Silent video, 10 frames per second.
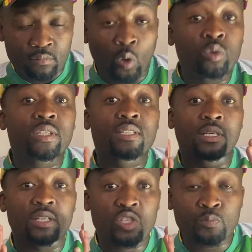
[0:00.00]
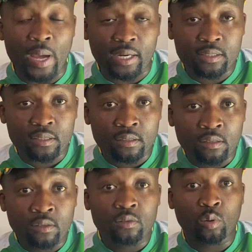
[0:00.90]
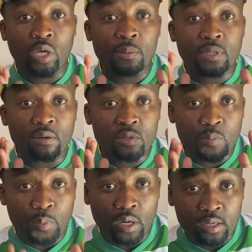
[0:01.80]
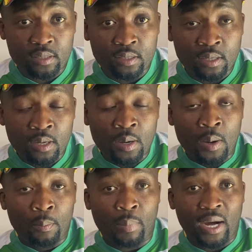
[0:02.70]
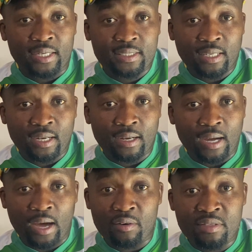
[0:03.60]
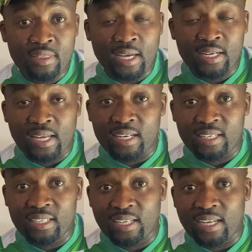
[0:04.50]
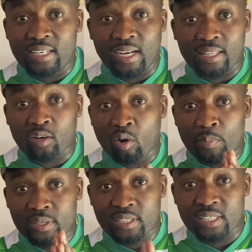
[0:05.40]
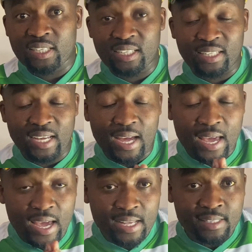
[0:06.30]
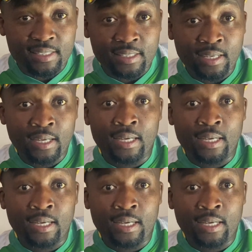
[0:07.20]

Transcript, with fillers: No disrespect to Cape Town Spurs but uh, I don't think they need any other competition in their hands.